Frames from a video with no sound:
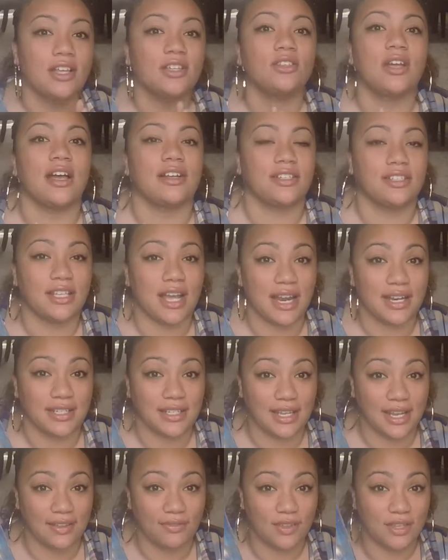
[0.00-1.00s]
So I decided
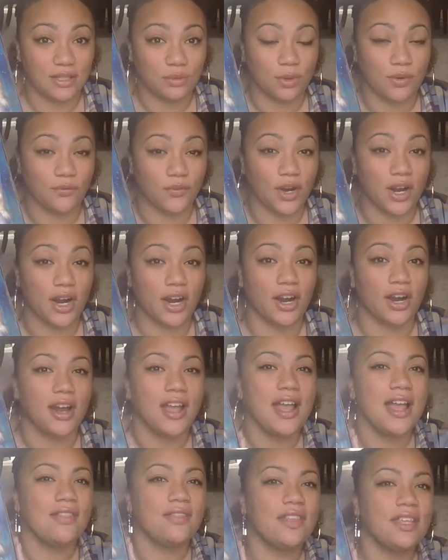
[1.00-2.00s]
to get this one for
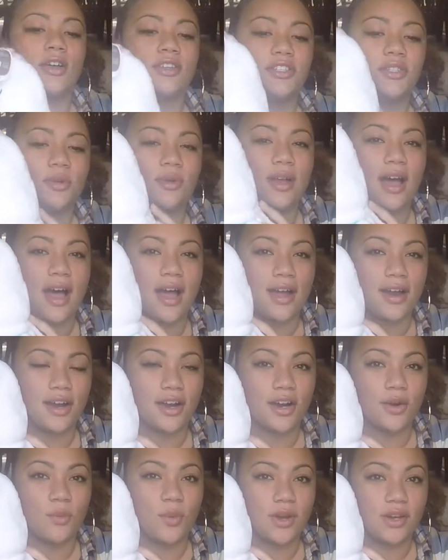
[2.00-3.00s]
her. I also got
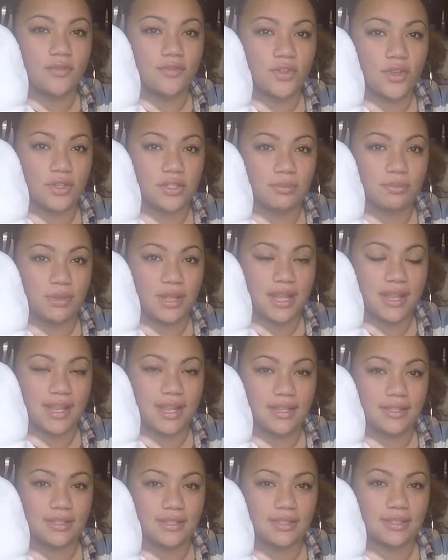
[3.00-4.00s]
her one of those
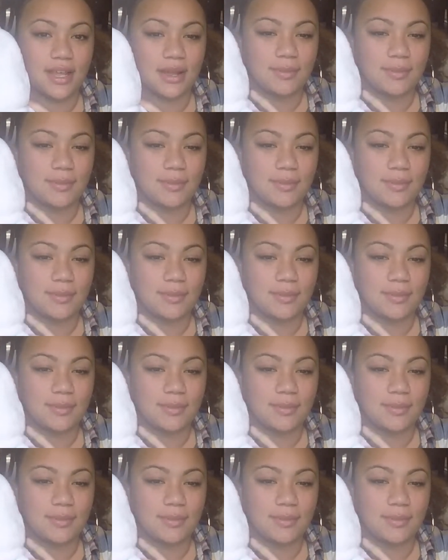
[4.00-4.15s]
blankets.